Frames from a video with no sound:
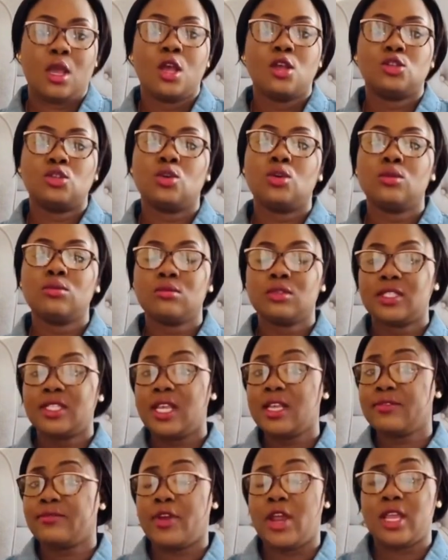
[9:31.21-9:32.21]
So
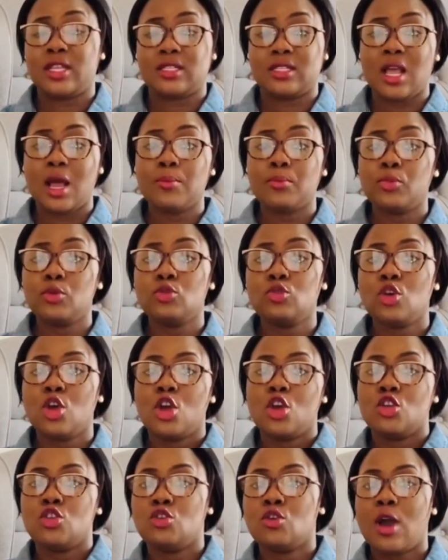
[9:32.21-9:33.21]
say for example,
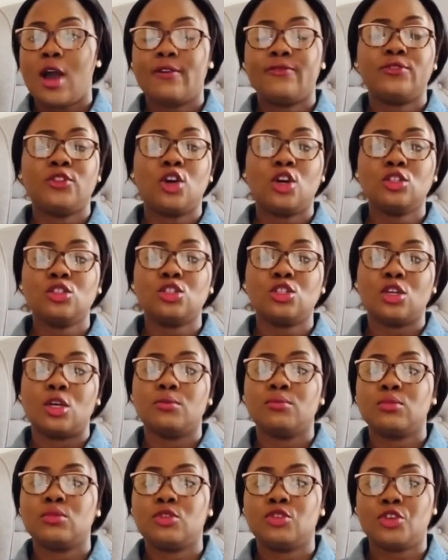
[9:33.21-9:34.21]
you have done
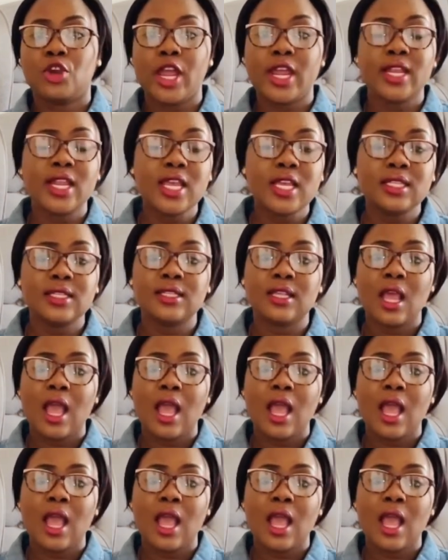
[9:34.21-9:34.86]
some trainings